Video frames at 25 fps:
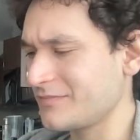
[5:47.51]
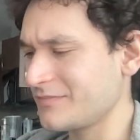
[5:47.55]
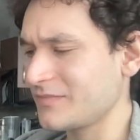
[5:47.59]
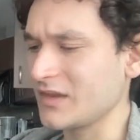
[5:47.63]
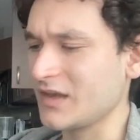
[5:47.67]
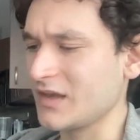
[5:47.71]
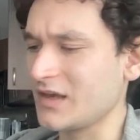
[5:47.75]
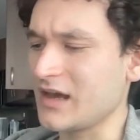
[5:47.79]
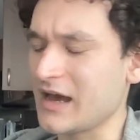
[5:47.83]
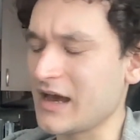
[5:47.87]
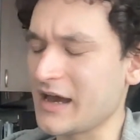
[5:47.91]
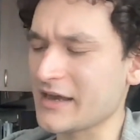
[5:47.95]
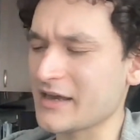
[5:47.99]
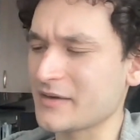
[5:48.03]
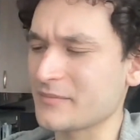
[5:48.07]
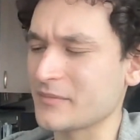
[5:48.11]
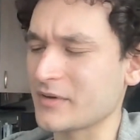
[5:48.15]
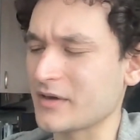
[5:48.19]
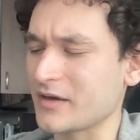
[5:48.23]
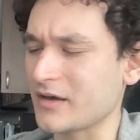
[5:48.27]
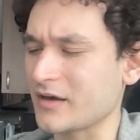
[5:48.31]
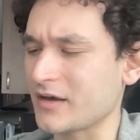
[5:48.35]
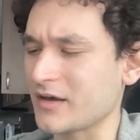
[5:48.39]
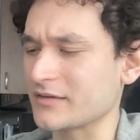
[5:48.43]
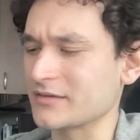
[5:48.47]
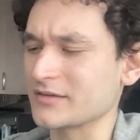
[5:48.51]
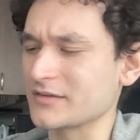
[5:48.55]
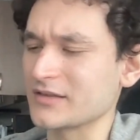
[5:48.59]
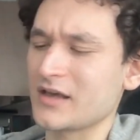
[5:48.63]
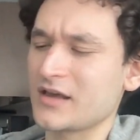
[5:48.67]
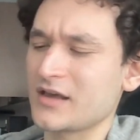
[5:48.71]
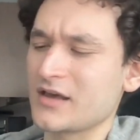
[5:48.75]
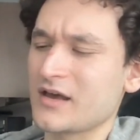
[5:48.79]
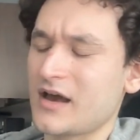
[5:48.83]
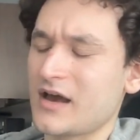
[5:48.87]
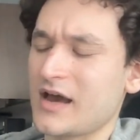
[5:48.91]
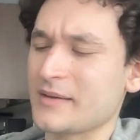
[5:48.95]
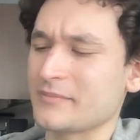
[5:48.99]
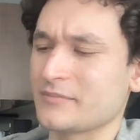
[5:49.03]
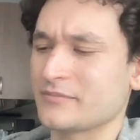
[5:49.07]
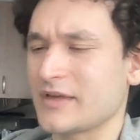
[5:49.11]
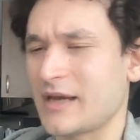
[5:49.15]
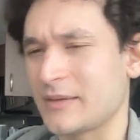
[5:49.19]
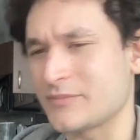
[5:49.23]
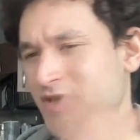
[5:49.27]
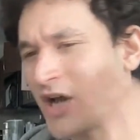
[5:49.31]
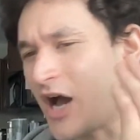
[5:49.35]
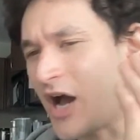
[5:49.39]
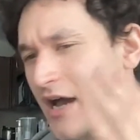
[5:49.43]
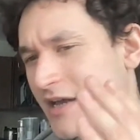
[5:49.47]
I'm
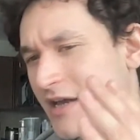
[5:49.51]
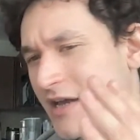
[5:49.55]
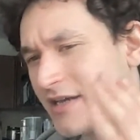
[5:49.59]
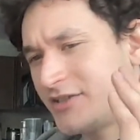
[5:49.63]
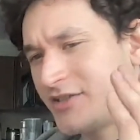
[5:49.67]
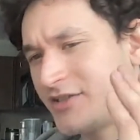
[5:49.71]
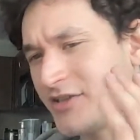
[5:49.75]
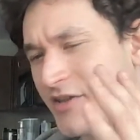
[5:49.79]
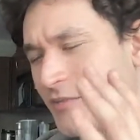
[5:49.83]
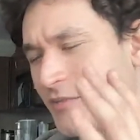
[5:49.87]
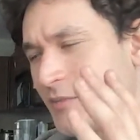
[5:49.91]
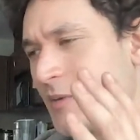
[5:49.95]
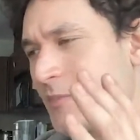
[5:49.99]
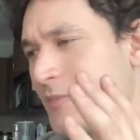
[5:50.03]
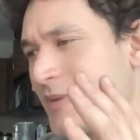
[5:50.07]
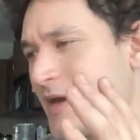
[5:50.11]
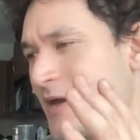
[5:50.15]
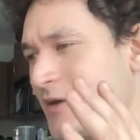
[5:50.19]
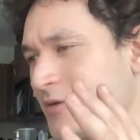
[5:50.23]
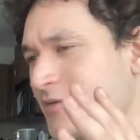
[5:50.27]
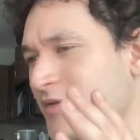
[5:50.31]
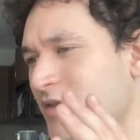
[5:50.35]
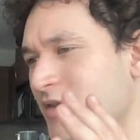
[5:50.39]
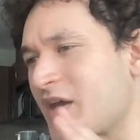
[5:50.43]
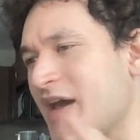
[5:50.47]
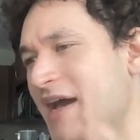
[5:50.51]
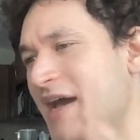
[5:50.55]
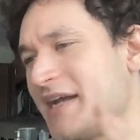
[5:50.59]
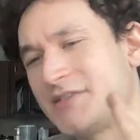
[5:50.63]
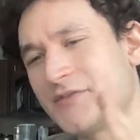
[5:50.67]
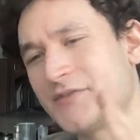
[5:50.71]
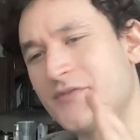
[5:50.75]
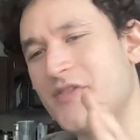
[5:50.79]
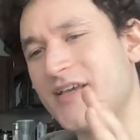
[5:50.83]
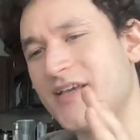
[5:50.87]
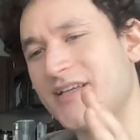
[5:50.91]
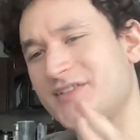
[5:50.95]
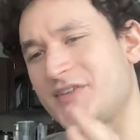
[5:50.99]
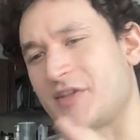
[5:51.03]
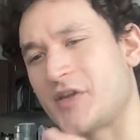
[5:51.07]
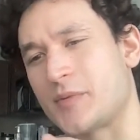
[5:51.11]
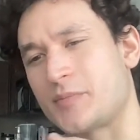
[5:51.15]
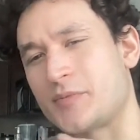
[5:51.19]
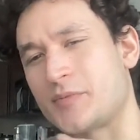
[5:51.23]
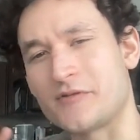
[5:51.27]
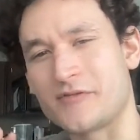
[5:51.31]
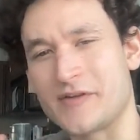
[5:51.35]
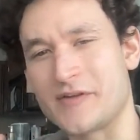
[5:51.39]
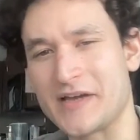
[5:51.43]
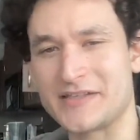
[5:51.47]
talking to them about the kinds of things that are
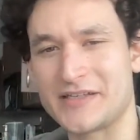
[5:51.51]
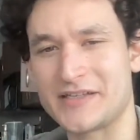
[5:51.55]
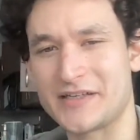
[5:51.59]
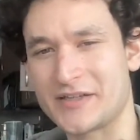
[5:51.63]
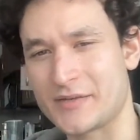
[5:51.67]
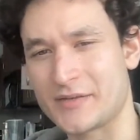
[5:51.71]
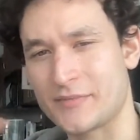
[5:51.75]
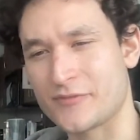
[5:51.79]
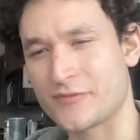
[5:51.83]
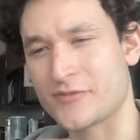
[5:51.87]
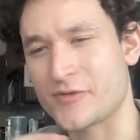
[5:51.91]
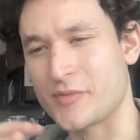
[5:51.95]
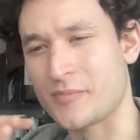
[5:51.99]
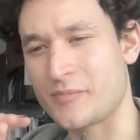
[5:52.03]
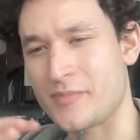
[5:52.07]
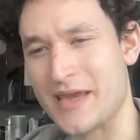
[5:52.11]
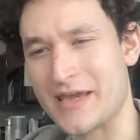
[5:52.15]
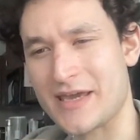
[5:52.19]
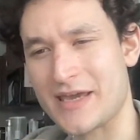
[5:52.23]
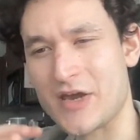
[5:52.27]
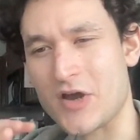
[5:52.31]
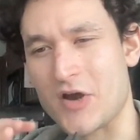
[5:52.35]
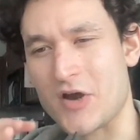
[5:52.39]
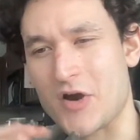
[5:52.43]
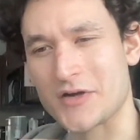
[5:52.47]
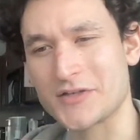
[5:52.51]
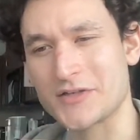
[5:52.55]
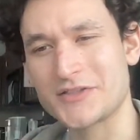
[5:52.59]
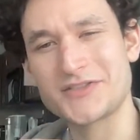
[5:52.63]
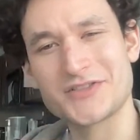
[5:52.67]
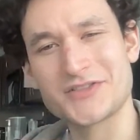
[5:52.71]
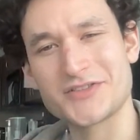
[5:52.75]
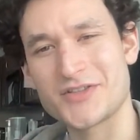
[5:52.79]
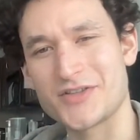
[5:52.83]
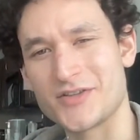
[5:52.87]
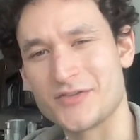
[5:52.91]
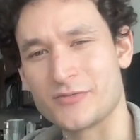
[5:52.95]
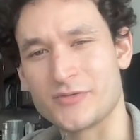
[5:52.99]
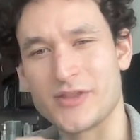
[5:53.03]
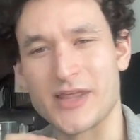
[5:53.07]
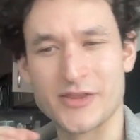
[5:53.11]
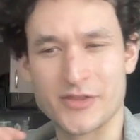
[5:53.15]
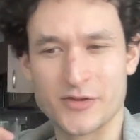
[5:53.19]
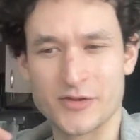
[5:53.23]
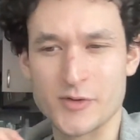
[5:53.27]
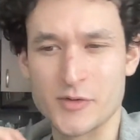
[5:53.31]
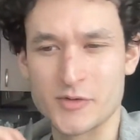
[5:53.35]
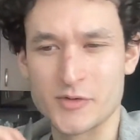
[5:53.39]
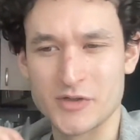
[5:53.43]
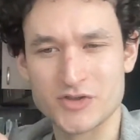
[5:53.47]
preventing them from making art, like
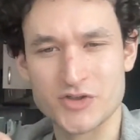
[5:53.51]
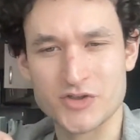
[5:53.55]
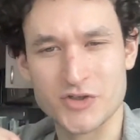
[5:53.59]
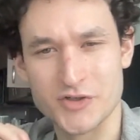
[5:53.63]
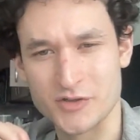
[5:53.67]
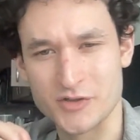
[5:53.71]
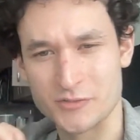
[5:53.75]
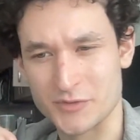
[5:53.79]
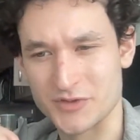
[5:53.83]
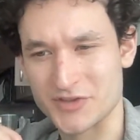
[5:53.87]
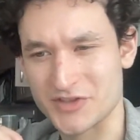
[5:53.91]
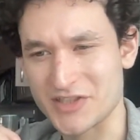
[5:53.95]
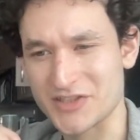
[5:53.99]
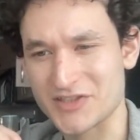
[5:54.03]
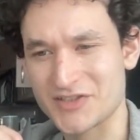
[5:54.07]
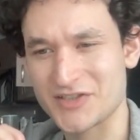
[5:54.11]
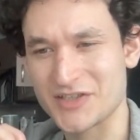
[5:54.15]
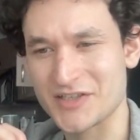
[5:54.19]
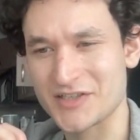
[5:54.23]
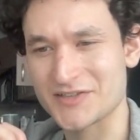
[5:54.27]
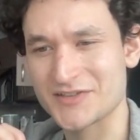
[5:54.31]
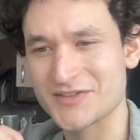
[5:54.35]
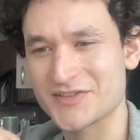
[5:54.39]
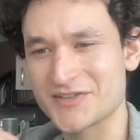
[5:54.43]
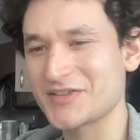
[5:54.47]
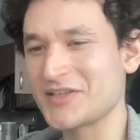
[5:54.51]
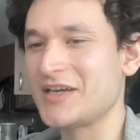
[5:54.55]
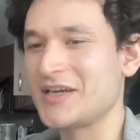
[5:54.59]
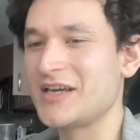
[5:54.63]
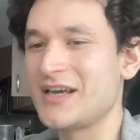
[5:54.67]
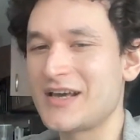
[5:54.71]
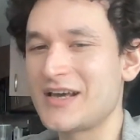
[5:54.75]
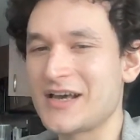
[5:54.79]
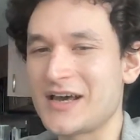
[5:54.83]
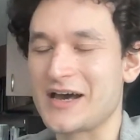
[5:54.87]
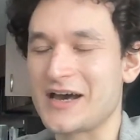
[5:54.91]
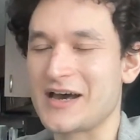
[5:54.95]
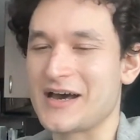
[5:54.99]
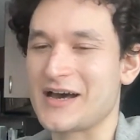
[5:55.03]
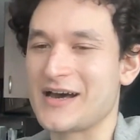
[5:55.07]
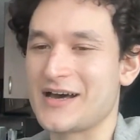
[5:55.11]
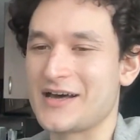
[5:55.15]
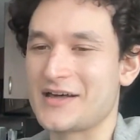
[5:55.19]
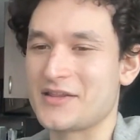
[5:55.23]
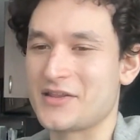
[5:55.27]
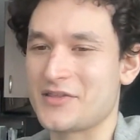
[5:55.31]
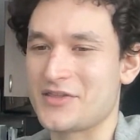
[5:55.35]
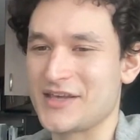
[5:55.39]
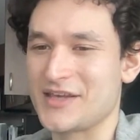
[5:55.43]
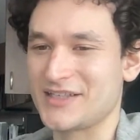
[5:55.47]
their own internal resistance,
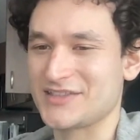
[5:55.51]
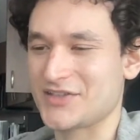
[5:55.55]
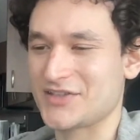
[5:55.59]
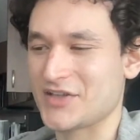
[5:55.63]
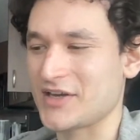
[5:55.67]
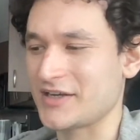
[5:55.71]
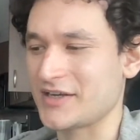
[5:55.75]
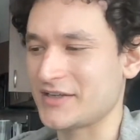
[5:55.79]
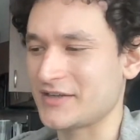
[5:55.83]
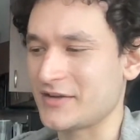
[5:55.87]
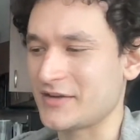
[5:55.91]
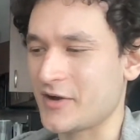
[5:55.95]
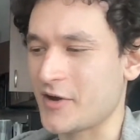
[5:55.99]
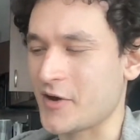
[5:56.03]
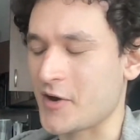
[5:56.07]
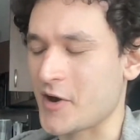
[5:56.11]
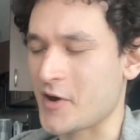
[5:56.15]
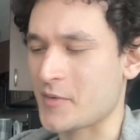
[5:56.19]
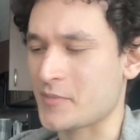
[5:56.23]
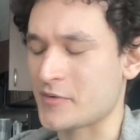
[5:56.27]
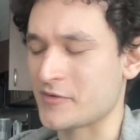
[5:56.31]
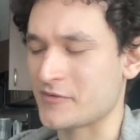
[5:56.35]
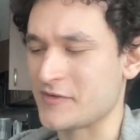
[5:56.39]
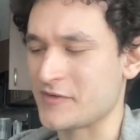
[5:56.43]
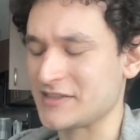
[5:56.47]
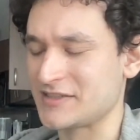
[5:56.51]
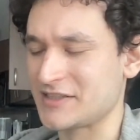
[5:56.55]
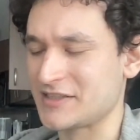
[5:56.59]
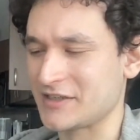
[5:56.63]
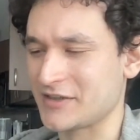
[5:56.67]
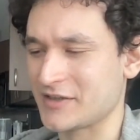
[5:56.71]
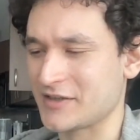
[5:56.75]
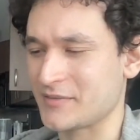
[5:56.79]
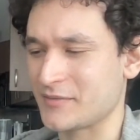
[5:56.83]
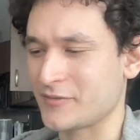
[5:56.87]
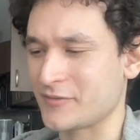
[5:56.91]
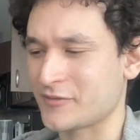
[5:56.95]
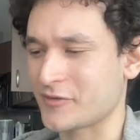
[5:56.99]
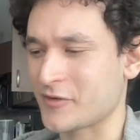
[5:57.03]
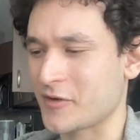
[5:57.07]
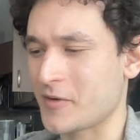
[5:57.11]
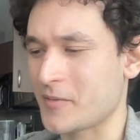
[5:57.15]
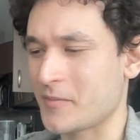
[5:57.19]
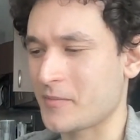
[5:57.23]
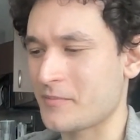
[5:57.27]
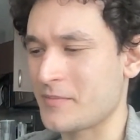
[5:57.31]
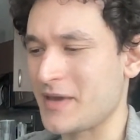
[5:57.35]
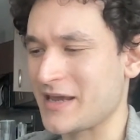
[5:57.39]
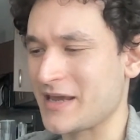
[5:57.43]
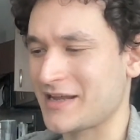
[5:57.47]
the things that are preventing them
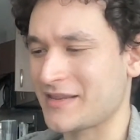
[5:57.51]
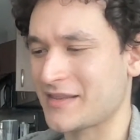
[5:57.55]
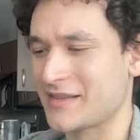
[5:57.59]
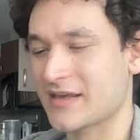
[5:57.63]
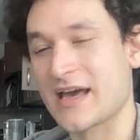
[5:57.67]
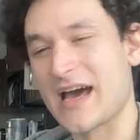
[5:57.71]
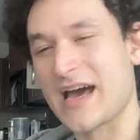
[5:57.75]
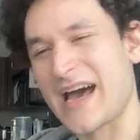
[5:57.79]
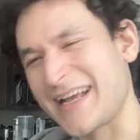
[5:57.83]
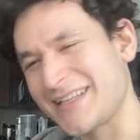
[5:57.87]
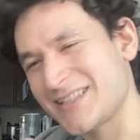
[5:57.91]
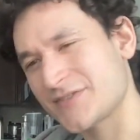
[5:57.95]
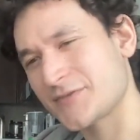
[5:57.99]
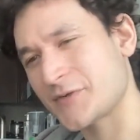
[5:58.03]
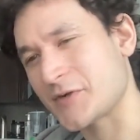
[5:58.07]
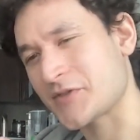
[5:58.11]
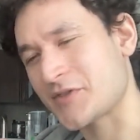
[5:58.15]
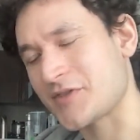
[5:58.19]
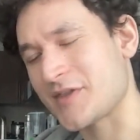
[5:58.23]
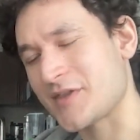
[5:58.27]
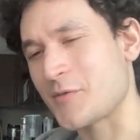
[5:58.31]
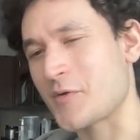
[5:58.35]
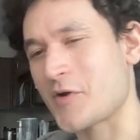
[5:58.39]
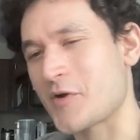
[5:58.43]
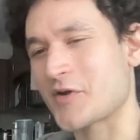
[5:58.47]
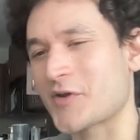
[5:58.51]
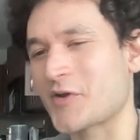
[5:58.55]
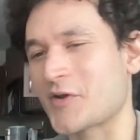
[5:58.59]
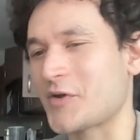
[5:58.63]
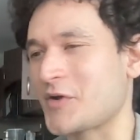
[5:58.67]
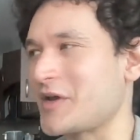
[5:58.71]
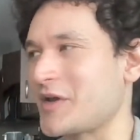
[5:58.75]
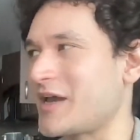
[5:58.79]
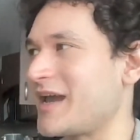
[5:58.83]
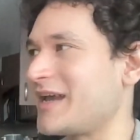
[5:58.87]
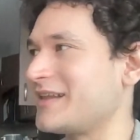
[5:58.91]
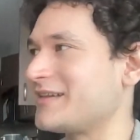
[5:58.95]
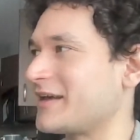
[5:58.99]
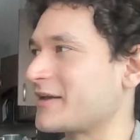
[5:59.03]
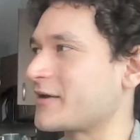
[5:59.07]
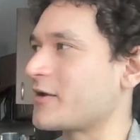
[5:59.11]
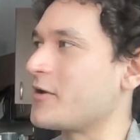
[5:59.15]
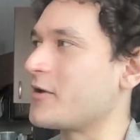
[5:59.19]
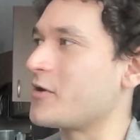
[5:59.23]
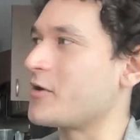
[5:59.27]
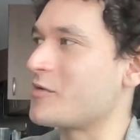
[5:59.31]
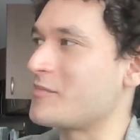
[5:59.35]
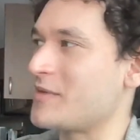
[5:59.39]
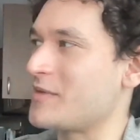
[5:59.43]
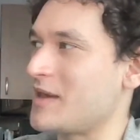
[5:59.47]
from making the kinds of art that they want to create. Like,
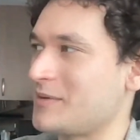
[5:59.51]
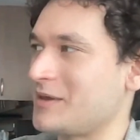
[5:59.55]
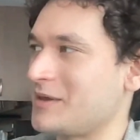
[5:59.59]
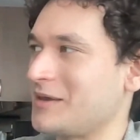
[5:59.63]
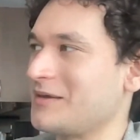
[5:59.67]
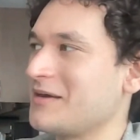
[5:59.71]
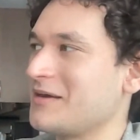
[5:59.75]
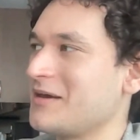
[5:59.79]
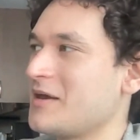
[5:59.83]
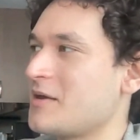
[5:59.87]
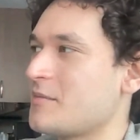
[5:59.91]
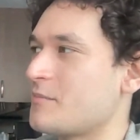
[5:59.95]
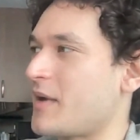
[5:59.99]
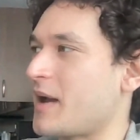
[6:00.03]
oh, maybe my